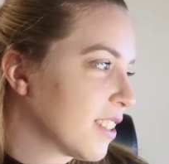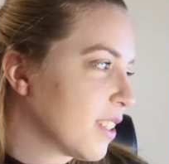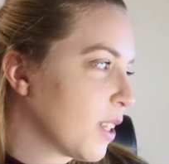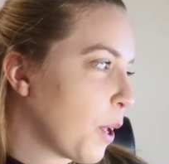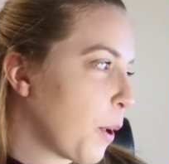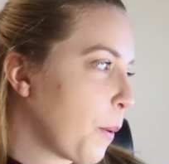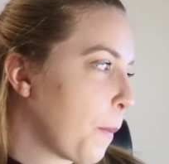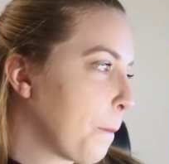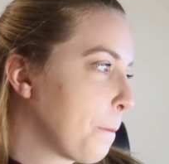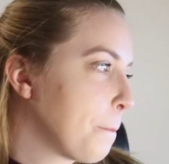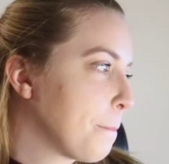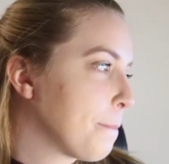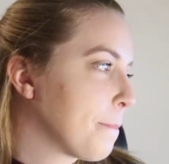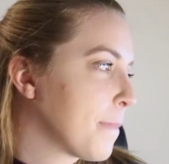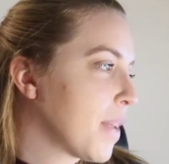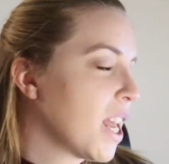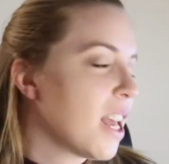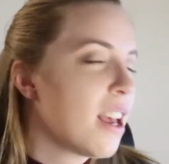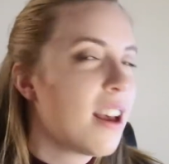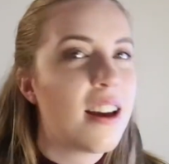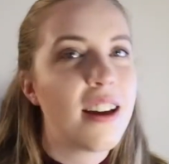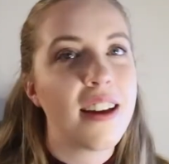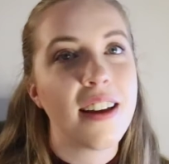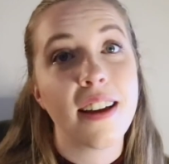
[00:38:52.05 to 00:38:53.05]
So
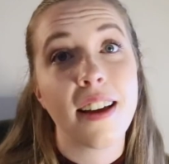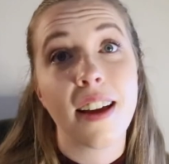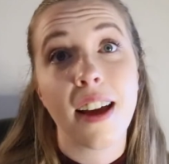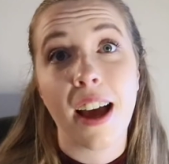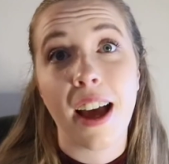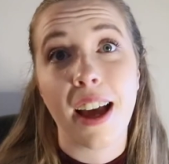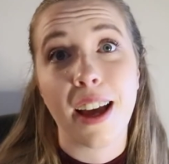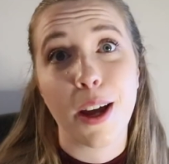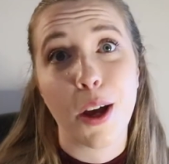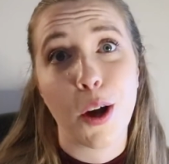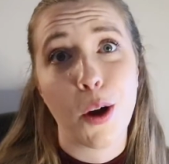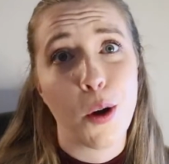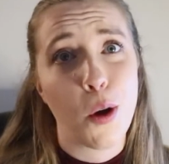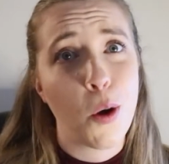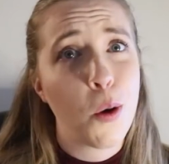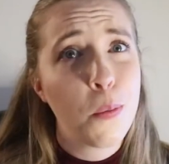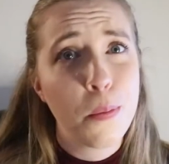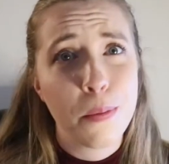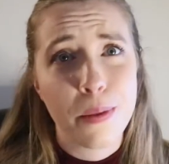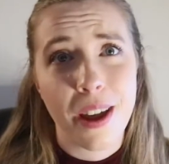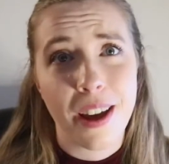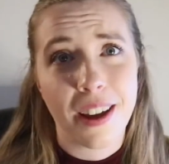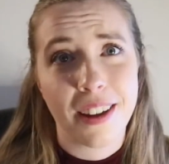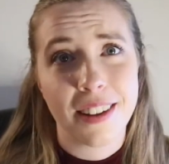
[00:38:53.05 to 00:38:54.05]
I
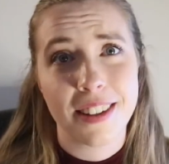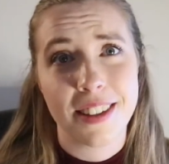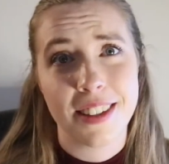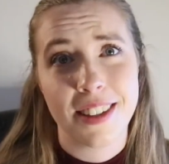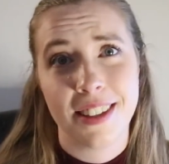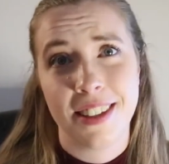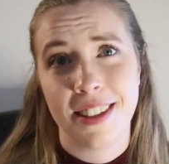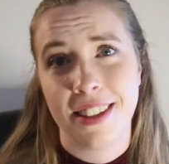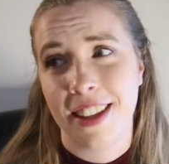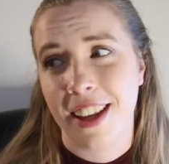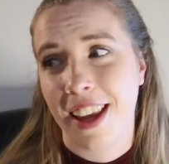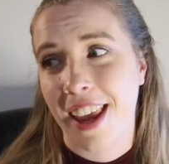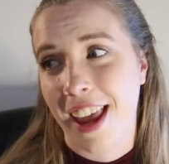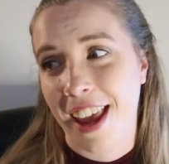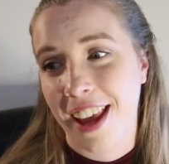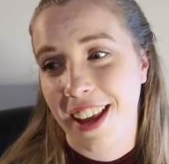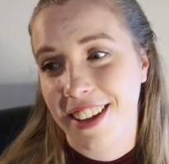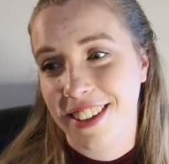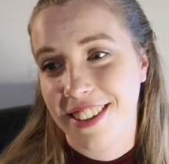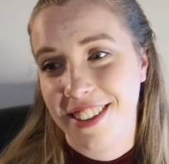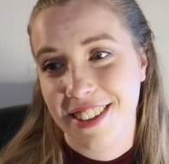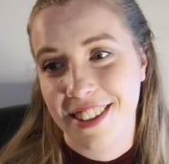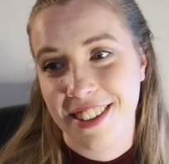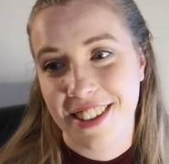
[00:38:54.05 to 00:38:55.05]
hope that's the
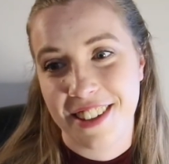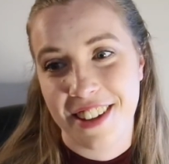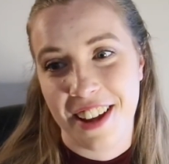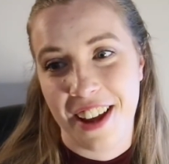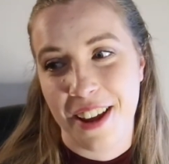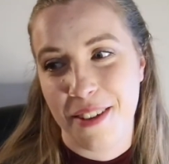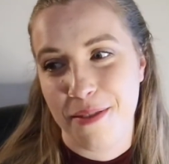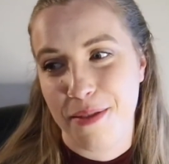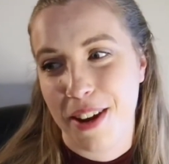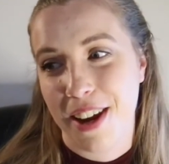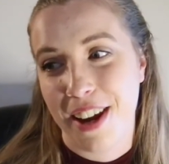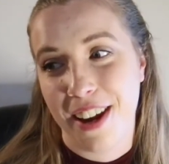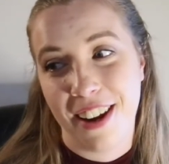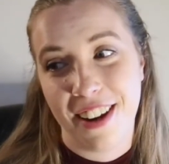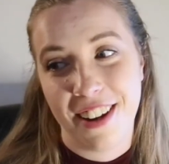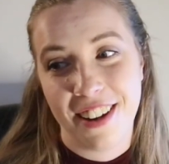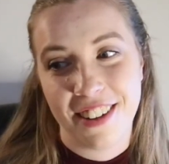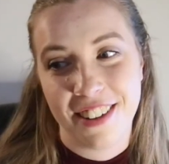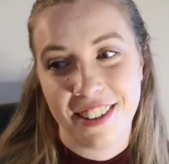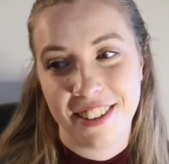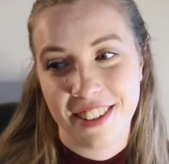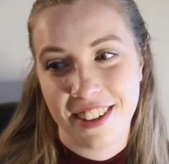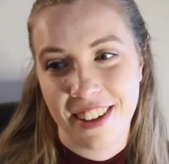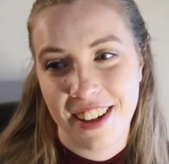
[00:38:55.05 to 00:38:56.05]
case. I mean,